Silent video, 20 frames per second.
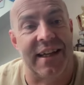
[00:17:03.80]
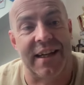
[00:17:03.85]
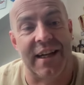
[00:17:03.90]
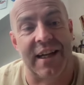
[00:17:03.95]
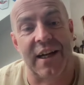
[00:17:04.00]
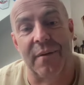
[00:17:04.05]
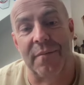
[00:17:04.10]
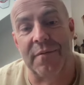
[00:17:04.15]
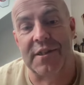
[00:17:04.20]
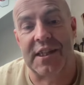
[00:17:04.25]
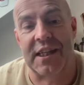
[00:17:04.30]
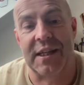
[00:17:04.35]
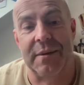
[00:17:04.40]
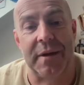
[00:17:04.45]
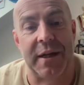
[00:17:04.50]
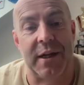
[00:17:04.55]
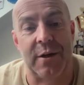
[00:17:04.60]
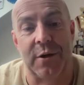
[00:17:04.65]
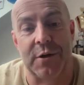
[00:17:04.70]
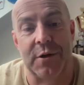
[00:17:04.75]
And obviously,
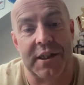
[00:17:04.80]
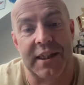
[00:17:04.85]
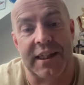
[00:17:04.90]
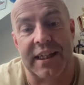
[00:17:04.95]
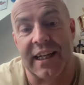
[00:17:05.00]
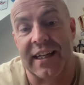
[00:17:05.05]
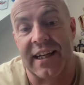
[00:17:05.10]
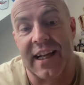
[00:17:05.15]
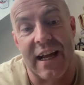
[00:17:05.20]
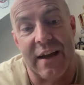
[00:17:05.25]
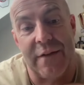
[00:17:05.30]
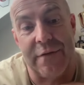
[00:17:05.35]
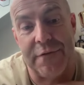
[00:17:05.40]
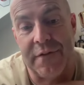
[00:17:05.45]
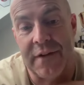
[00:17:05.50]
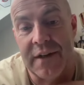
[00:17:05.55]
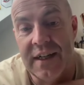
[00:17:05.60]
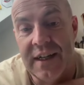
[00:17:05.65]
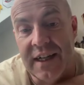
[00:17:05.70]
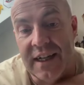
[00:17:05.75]
because he didn't have
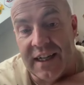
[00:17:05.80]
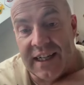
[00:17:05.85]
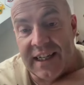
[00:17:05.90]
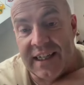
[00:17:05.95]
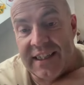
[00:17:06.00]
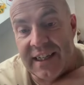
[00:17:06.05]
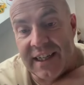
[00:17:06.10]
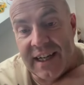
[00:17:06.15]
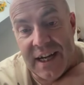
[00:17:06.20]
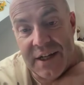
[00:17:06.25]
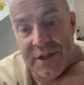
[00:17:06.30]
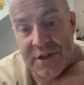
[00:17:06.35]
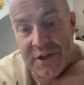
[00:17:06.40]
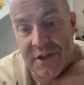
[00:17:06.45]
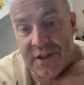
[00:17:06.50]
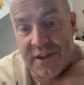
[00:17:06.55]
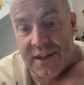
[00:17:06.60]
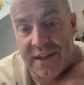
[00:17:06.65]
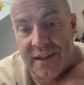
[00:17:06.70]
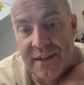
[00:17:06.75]
an
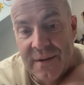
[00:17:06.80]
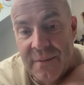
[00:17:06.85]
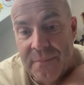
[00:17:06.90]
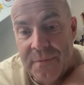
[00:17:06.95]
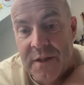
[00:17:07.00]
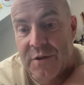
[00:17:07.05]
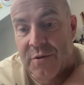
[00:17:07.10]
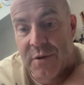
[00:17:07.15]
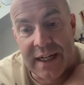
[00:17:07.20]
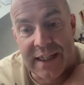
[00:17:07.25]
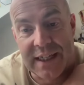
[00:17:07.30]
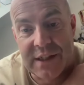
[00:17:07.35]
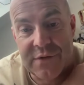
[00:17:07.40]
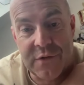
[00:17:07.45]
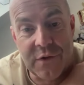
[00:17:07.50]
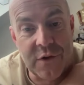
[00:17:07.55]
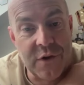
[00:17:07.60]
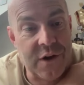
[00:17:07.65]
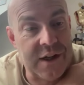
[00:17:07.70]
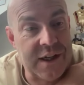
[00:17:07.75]
international
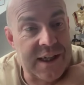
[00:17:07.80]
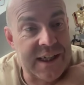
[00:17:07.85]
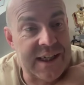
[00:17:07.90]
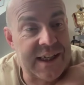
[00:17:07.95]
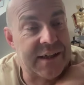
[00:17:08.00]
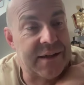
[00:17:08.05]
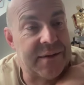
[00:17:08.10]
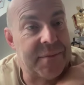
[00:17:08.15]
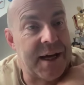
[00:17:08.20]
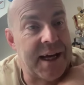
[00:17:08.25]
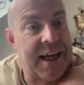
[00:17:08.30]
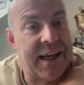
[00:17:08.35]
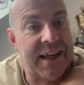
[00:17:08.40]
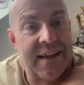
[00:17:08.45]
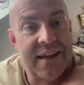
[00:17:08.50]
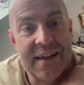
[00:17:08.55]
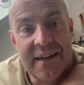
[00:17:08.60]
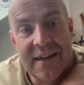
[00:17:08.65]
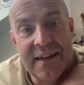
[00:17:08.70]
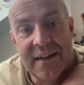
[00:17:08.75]
transfer, he didn't
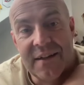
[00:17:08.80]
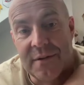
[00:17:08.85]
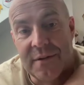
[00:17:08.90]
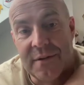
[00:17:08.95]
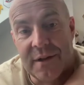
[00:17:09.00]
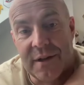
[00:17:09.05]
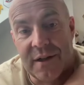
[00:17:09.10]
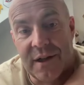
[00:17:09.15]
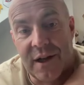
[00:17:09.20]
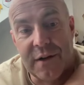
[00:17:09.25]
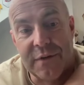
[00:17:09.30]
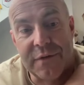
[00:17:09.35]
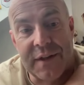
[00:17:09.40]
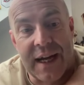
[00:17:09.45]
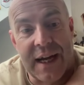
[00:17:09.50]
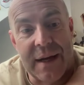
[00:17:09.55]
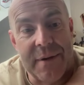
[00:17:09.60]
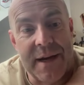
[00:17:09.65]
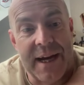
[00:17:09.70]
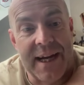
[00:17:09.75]
make a lot of
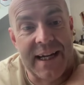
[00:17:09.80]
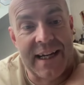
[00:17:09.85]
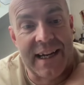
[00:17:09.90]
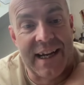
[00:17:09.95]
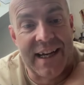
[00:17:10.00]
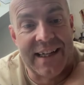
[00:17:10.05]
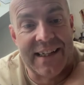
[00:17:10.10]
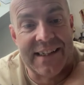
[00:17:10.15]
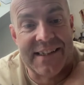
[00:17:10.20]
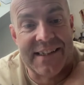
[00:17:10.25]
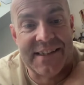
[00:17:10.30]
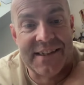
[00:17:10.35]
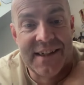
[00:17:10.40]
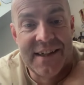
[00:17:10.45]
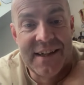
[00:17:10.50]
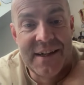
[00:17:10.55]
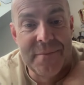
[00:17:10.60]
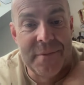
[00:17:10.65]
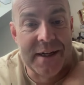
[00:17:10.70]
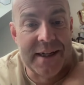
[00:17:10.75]
time headlines.
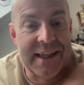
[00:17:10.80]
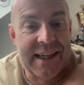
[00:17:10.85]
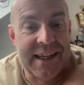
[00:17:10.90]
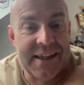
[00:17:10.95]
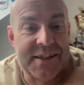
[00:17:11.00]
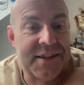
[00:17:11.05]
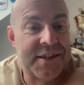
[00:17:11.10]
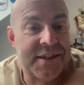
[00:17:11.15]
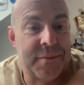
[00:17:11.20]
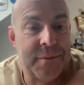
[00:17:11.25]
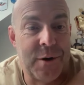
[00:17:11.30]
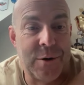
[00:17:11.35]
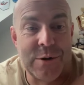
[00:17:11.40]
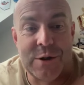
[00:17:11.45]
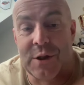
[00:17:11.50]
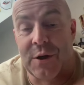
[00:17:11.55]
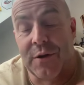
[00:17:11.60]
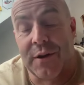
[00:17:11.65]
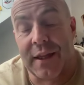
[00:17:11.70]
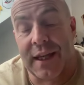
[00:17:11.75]
But he's the
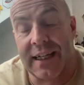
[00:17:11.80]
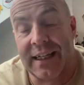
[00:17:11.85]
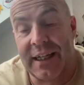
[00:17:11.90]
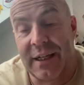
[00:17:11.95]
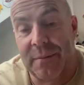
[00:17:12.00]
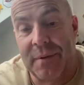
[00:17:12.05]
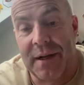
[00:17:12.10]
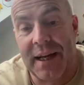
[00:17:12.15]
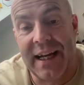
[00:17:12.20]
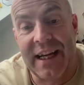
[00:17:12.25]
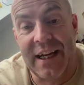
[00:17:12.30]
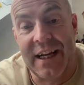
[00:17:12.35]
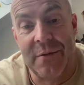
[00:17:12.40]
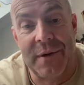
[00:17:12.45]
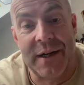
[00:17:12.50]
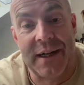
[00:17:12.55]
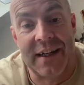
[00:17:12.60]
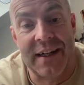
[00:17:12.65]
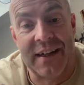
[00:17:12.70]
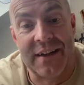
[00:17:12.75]
most authentic player
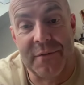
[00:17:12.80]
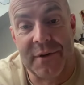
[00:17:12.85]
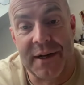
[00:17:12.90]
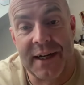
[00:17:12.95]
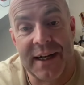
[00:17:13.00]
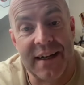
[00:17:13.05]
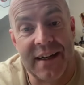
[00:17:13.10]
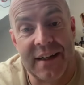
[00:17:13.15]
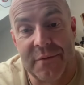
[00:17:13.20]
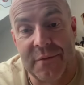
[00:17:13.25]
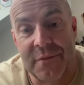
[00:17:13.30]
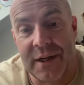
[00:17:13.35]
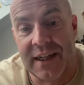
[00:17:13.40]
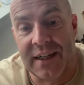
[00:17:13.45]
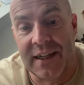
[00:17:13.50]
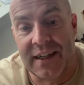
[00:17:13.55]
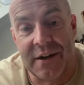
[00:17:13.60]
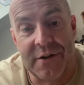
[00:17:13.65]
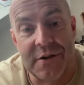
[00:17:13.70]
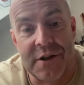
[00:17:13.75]

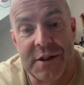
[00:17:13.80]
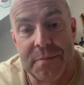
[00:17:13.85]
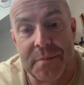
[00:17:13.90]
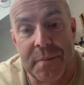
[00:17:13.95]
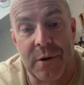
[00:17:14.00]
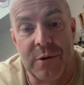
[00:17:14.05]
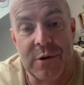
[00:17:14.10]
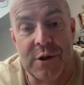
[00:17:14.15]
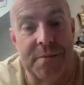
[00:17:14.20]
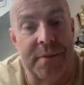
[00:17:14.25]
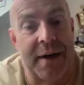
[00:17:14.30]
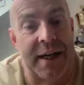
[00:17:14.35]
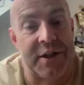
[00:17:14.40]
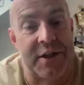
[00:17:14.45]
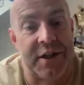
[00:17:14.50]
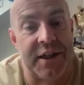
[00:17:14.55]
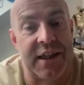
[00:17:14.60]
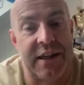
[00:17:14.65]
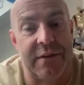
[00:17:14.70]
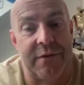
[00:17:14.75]
when there's post-match
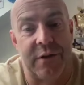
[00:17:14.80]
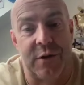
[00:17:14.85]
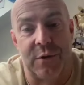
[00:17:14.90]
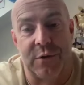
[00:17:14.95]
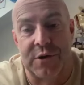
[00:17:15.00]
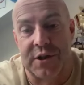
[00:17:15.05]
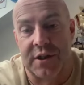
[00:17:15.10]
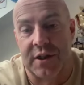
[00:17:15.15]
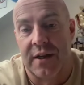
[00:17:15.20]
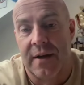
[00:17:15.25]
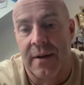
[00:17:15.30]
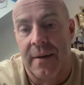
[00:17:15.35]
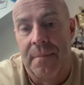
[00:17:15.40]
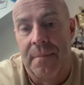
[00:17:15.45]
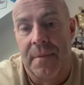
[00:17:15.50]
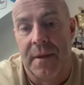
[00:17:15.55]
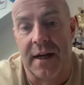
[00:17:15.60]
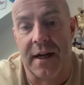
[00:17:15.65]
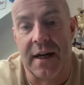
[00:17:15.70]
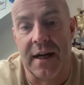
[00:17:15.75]
interviews
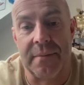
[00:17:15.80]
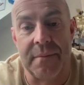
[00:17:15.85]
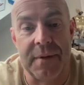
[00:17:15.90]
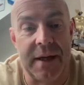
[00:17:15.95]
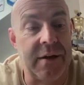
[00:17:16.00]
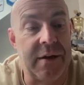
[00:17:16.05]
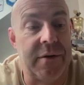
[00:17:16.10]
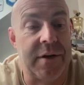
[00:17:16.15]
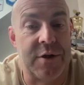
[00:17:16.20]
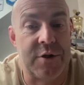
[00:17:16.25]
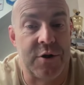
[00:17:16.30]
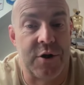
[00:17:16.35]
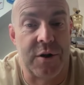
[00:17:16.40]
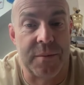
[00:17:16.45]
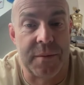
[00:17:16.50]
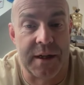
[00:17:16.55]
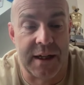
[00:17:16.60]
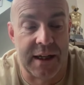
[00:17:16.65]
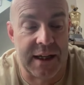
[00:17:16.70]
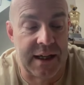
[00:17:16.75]
here in
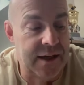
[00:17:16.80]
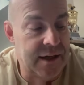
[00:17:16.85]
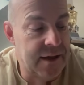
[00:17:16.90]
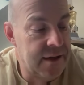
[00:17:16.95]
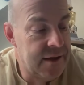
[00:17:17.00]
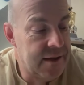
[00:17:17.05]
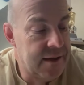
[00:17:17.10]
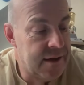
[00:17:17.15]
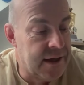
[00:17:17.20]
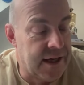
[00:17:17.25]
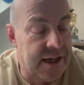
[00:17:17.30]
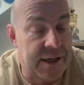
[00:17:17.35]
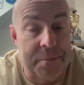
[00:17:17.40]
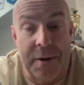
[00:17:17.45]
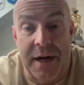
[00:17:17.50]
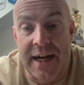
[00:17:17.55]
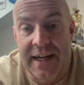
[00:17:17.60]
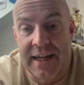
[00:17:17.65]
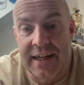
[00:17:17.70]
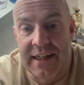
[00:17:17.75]
Germany, and
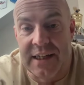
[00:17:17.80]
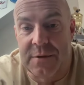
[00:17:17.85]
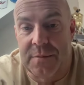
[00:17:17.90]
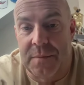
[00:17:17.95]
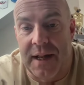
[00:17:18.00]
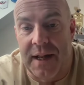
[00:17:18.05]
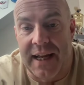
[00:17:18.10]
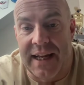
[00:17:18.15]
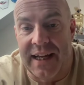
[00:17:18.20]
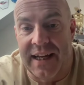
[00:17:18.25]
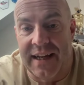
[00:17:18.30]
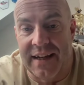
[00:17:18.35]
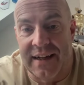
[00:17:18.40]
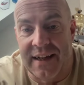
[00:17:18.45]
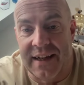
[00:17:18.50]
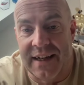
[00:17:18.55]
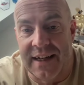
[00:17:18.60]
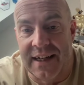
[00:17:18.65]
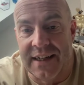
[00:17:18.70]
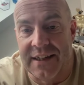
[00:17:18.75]
Bayern is playing,
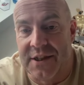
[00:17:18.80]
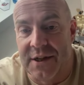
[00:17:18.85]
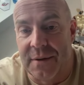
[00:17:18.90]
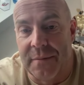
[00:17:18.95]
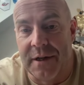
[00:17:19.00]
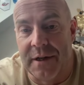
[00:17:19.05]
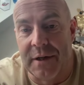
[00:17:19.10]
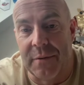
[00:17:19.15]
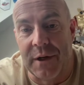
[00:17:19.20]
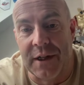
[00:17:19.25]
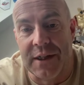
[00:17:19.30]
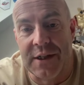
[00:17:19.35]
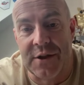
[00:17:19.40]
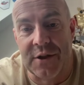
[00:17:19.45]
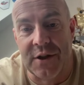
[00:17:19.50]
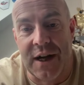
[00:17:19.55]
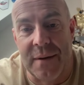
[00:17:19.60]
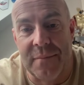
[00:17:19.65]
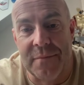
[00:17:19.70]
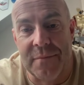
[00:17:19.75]
and somebody wants to
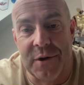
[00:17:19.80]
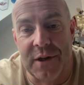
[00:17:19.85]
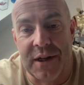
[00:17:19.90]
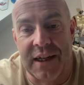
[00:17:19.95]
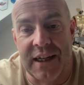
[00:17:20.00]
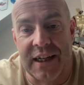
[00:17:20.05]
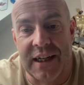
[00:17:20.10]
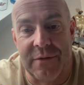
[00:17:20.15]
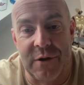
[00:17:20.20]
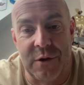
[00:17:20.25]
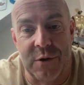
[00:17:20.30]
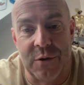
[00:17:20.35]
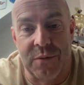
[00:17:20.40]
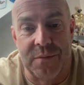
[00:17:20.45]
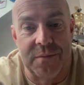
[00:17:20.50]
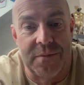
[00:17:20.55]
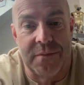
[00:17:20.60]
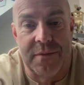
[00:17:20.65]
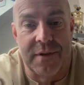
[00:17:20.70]
come to the interview.